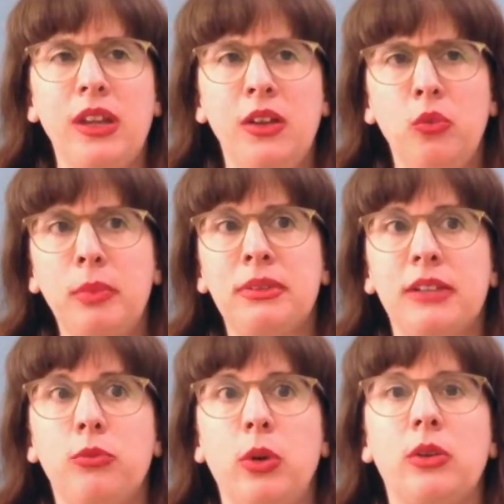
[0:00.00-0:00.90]

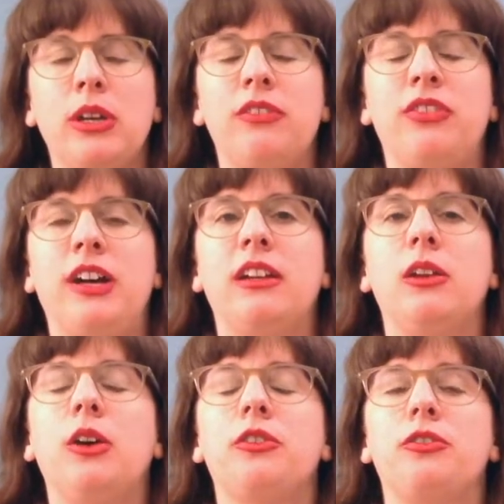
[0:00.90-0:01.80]
website where you can find a
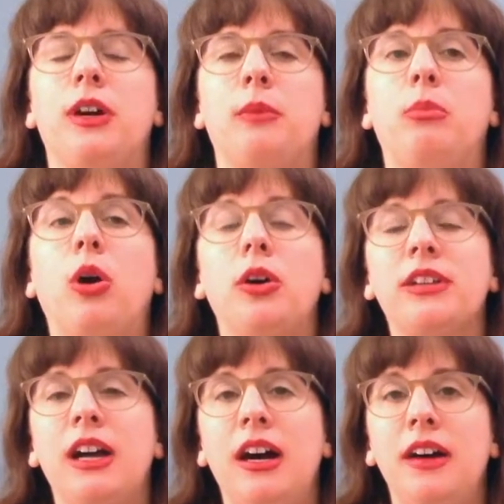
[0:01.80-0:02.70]
lot of
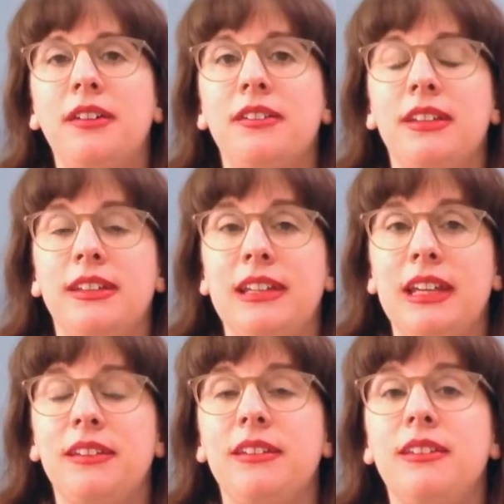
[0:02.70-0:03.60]
podcasts and
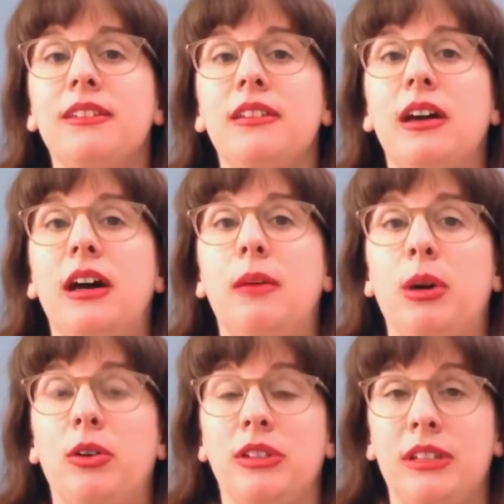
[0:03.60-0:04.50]
lessons
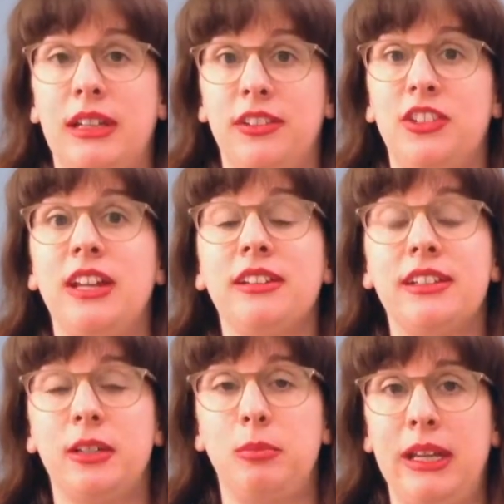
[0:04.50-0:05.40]
about jazz
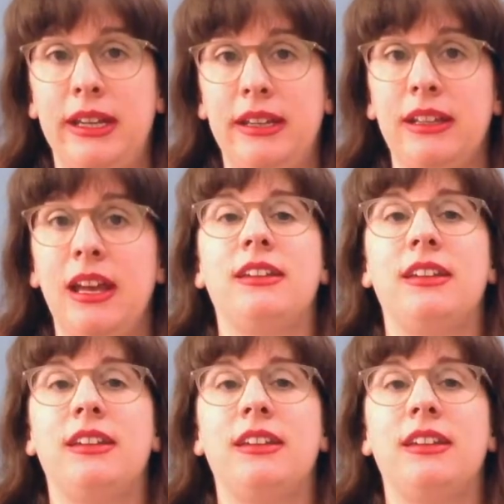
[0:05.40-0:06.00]
guitar playing.